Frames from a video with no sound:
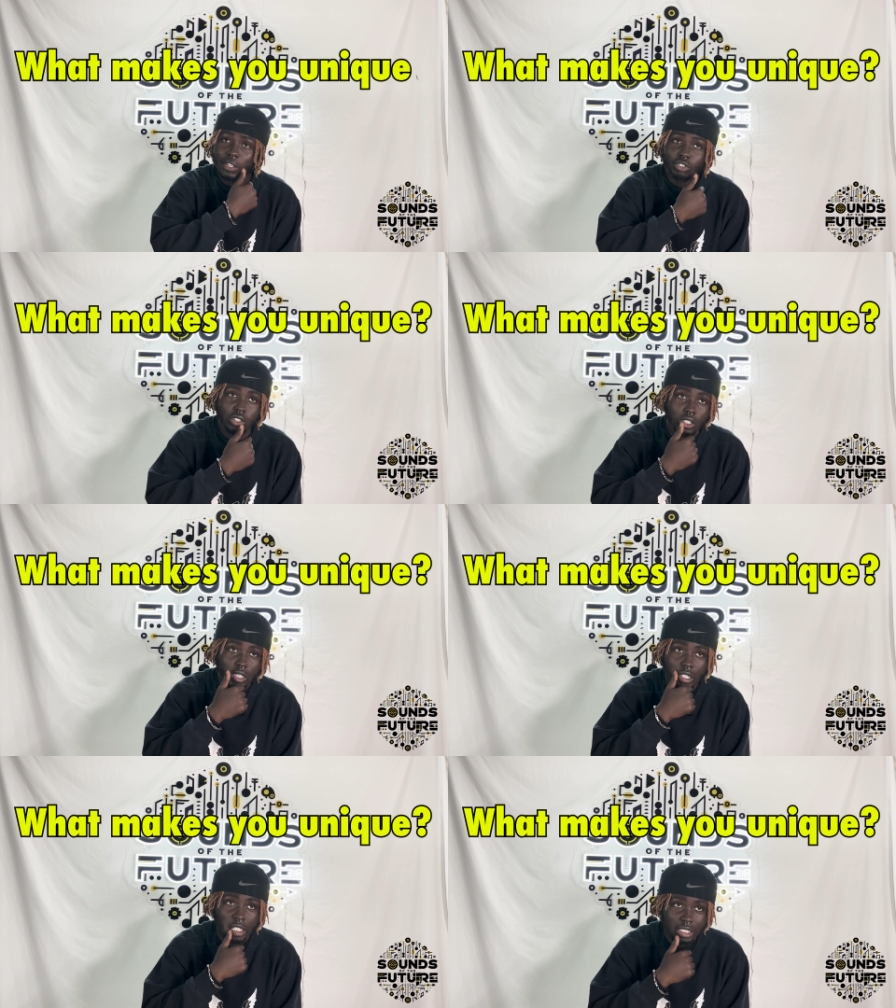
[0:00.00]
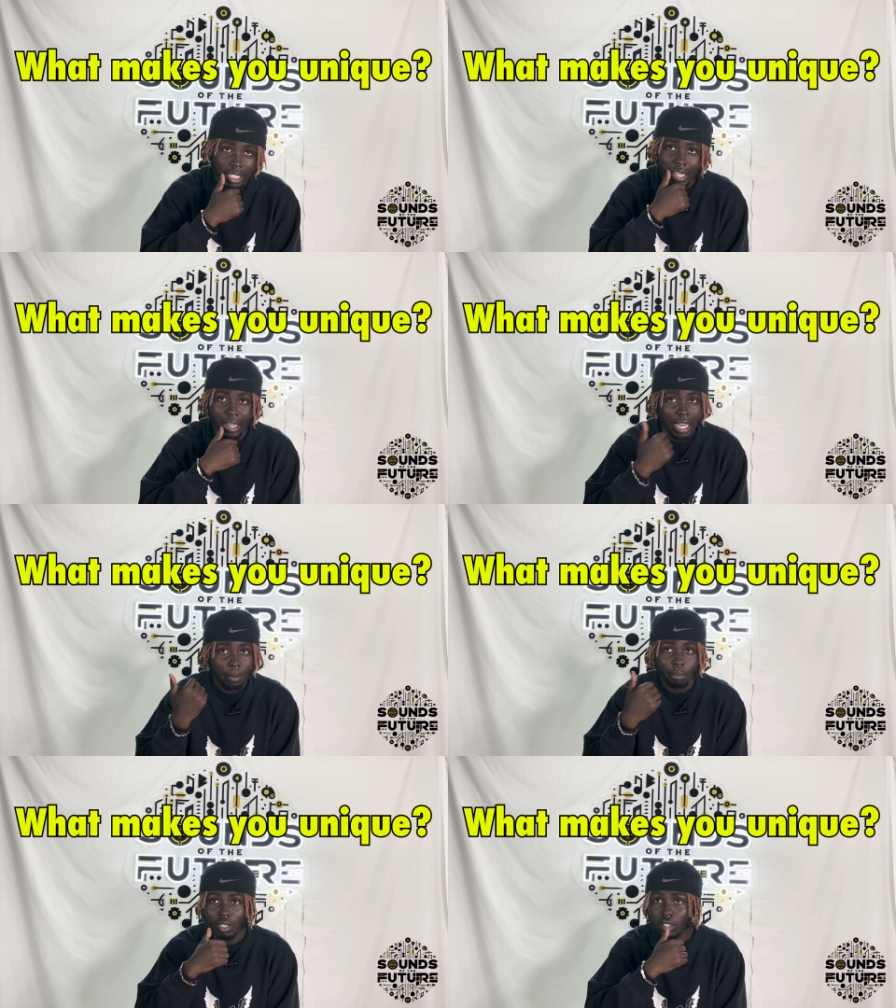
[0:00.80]
a trillion is that
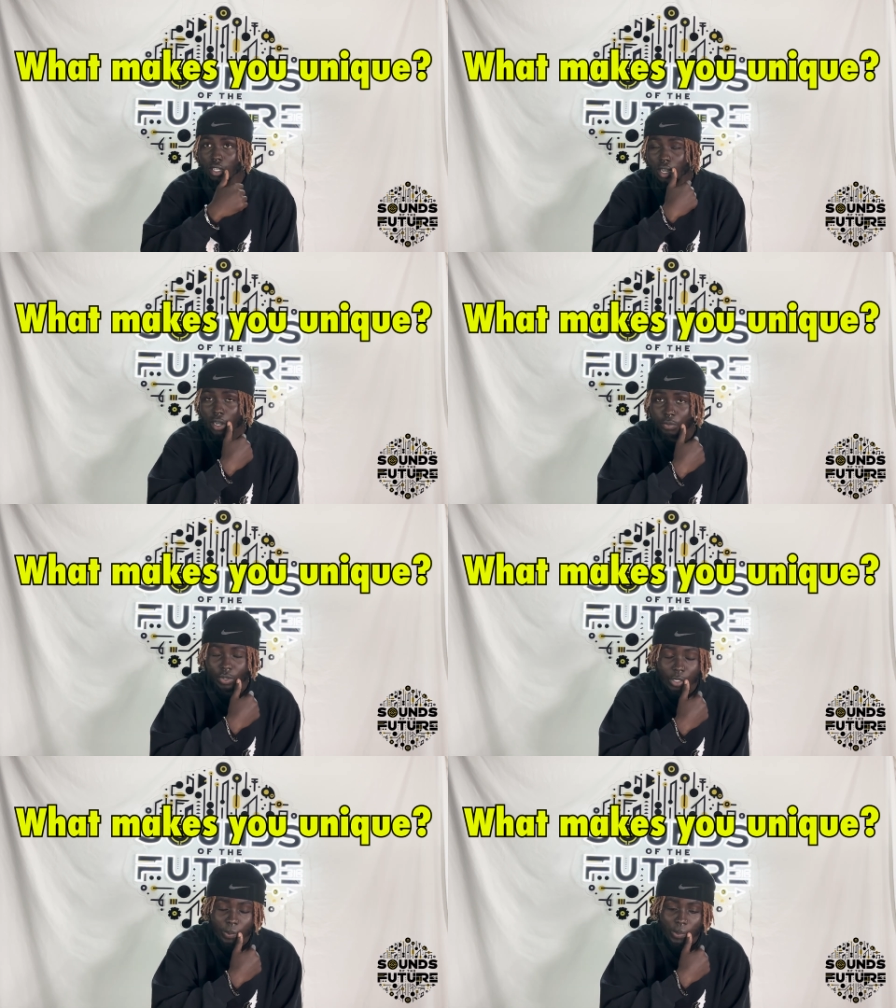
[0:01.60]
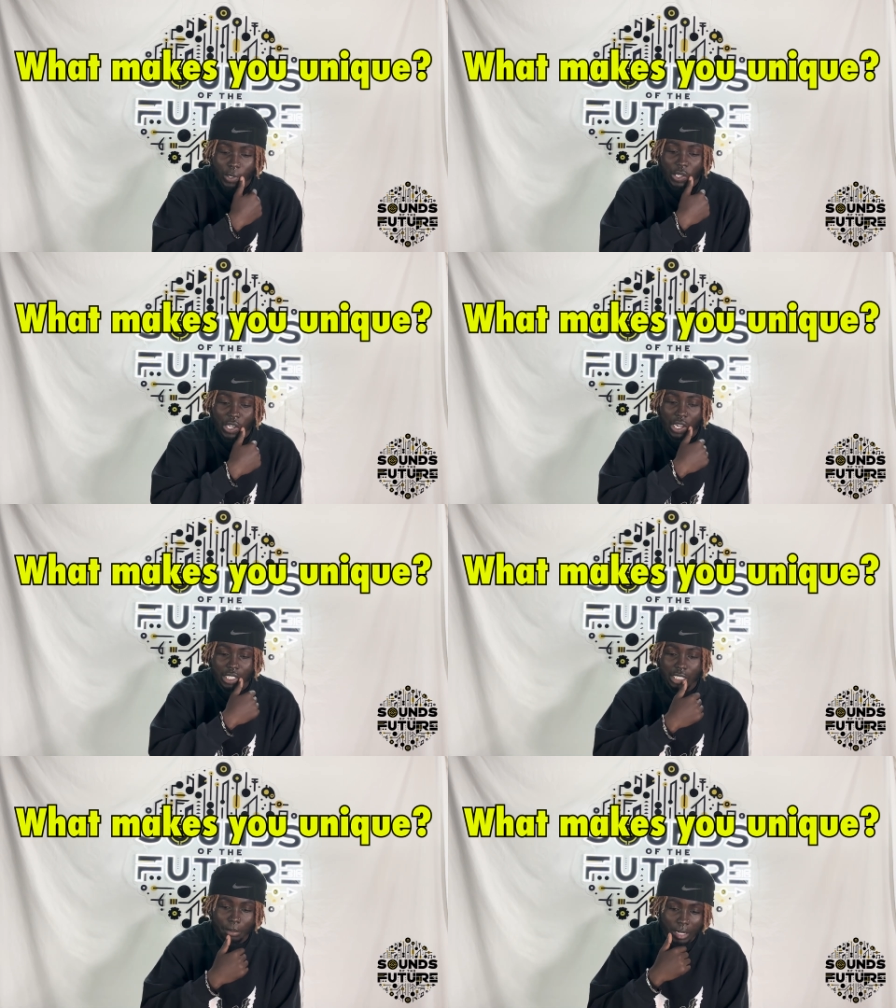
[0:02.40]
I'm me off rip.
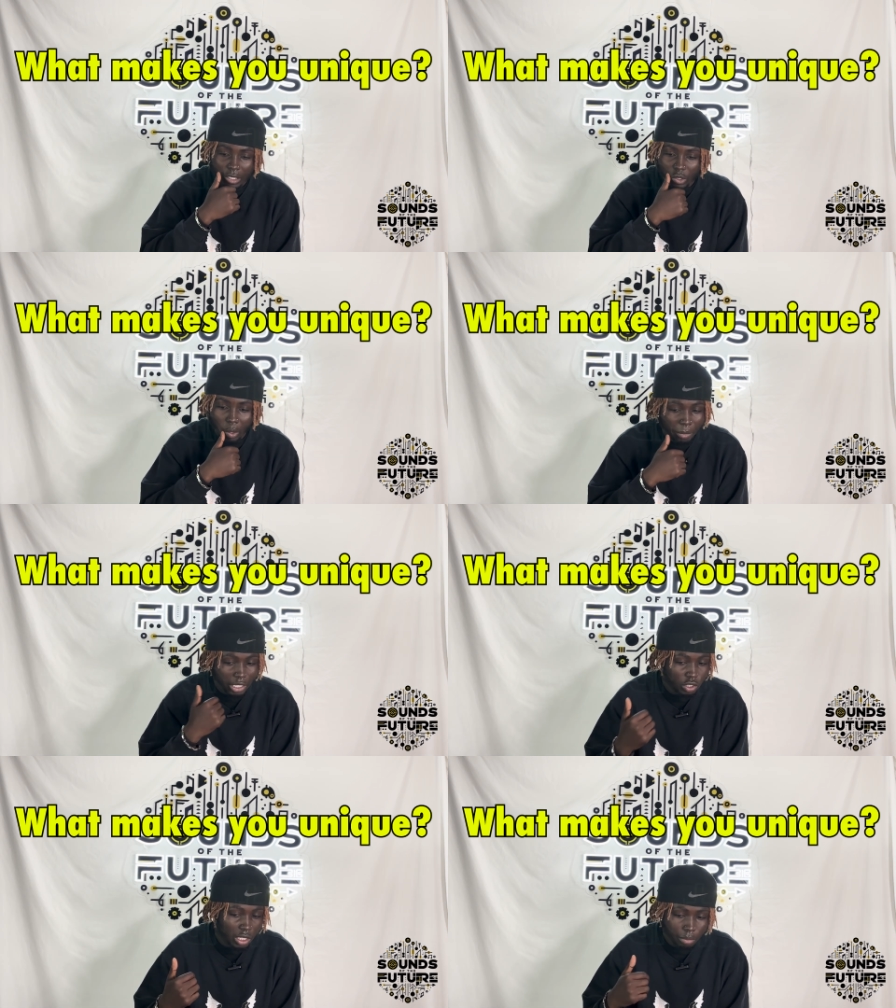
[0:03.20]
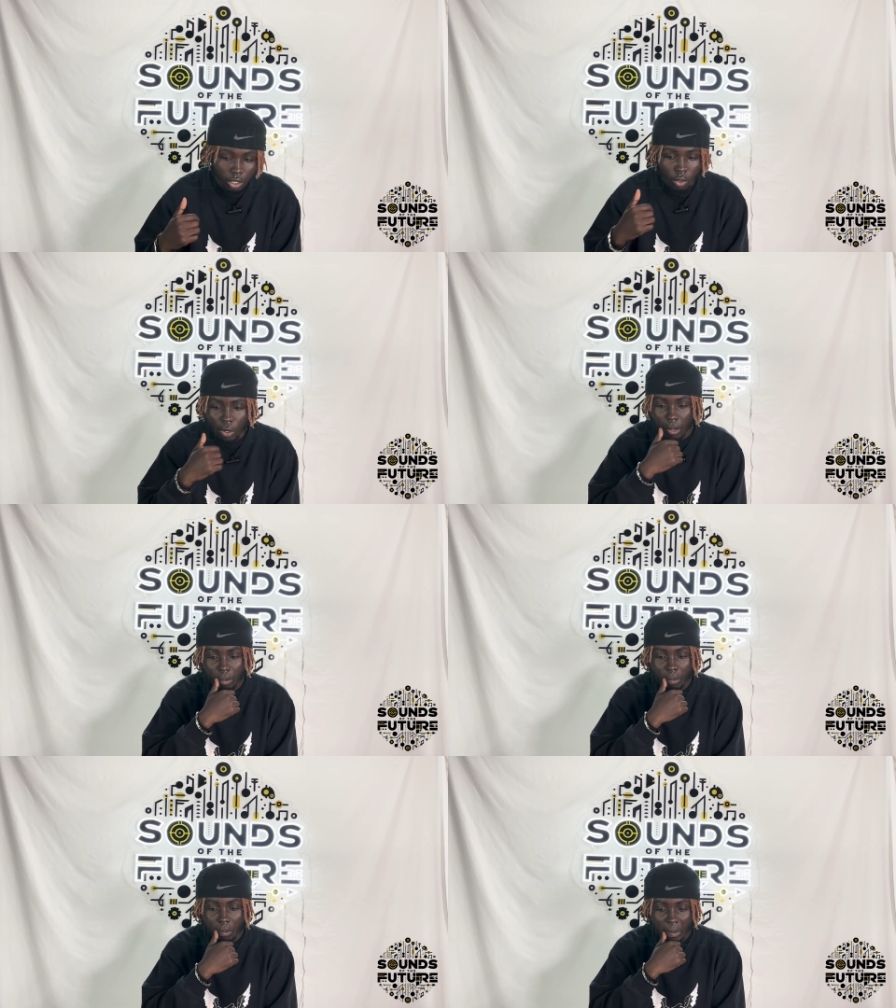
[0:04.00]
On top of that too, I'm not trying to blow up.